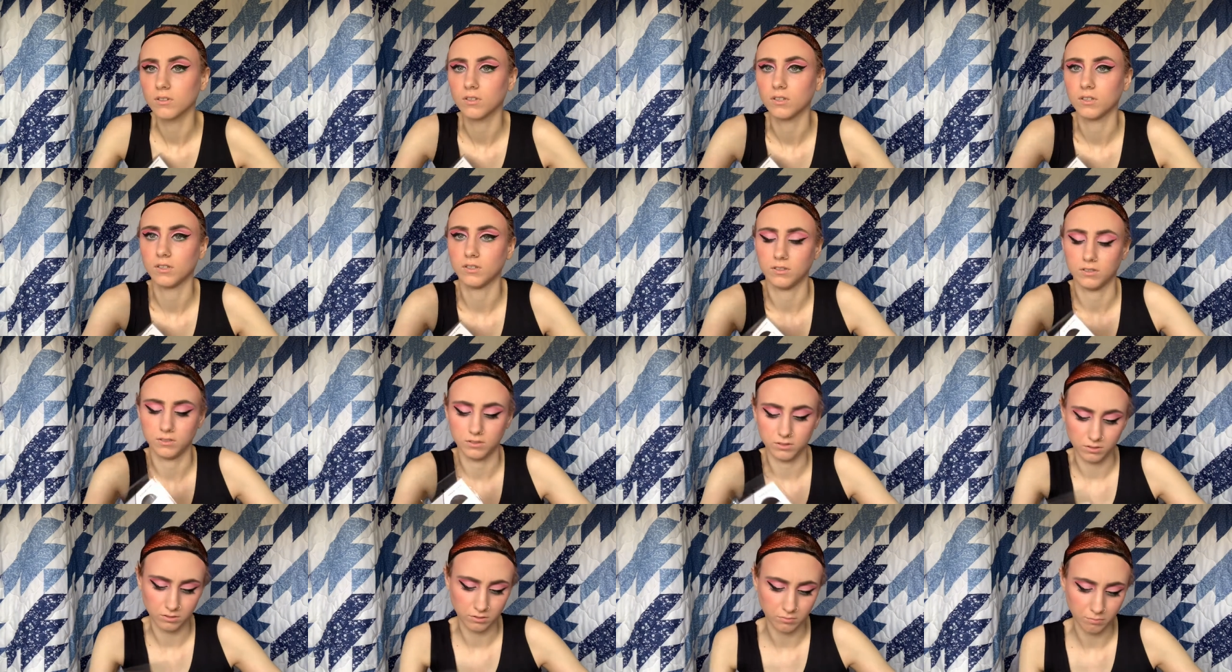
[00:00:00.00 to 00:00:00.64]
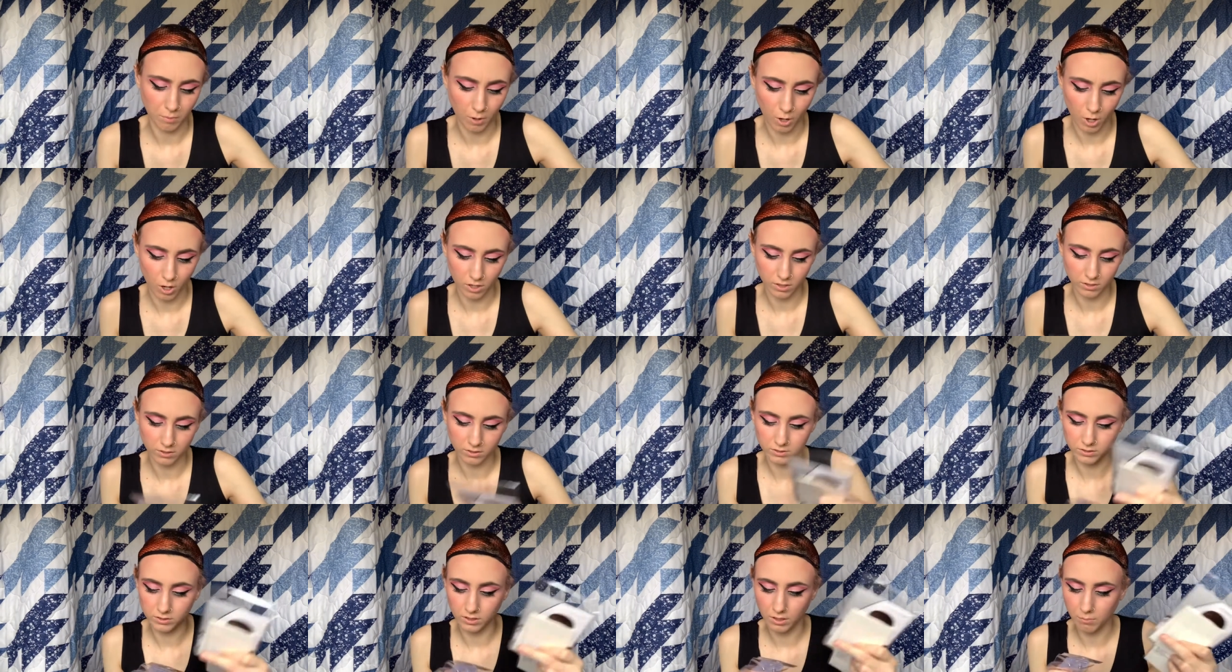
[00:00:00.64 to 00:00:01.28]
in this
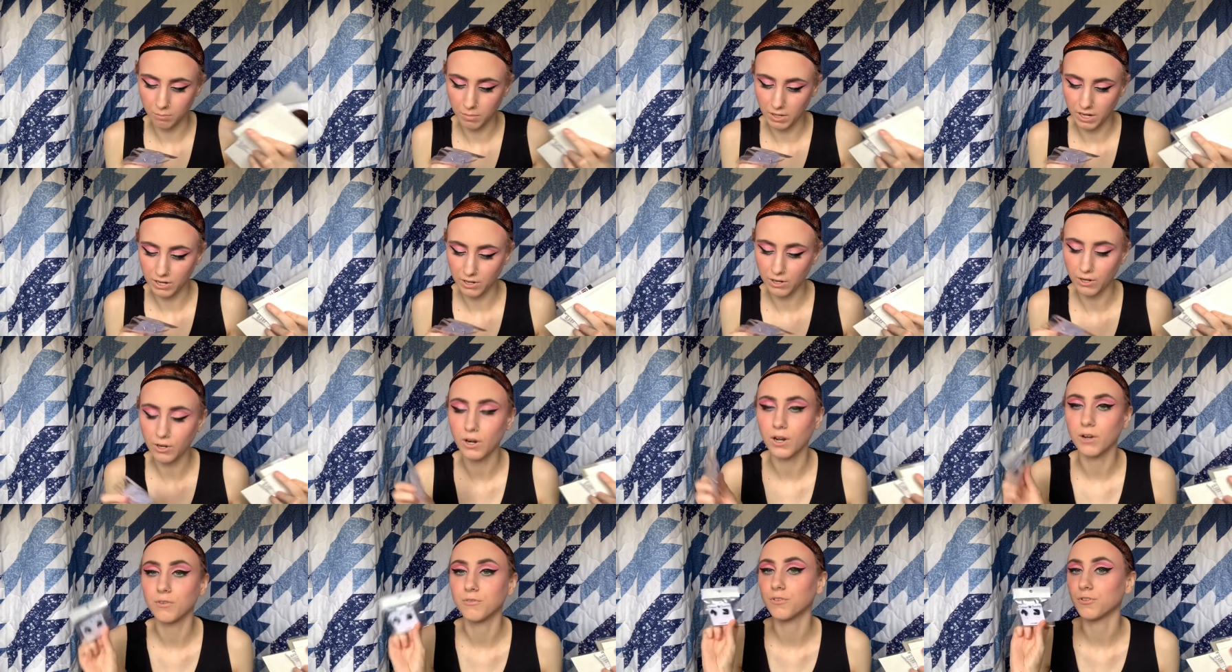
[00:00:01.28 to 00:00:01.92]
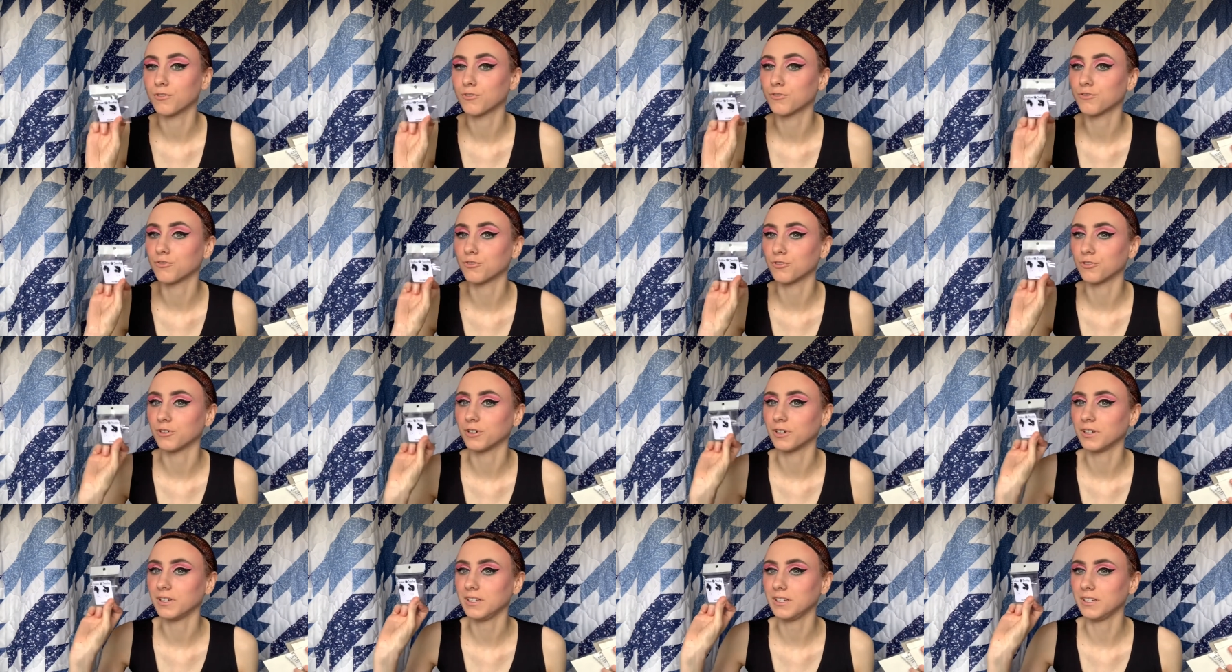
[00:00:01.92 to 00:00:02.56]
box. A pair of
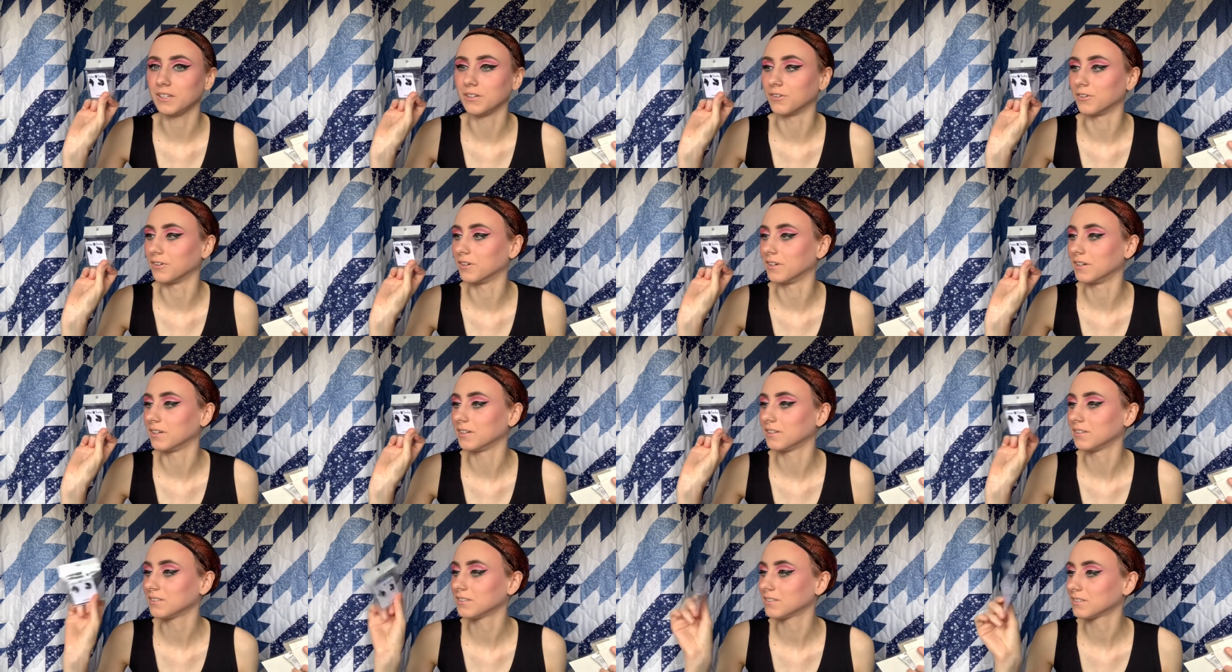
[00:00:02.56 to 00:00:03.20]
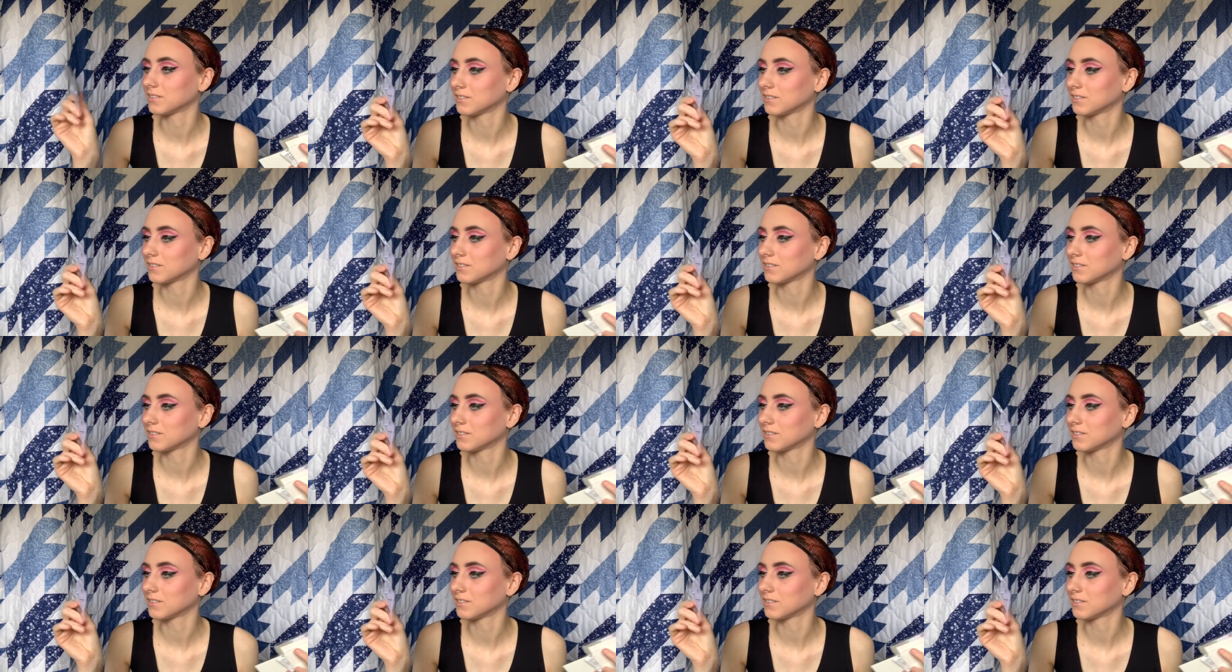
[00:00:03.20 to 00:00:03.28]
free earrings.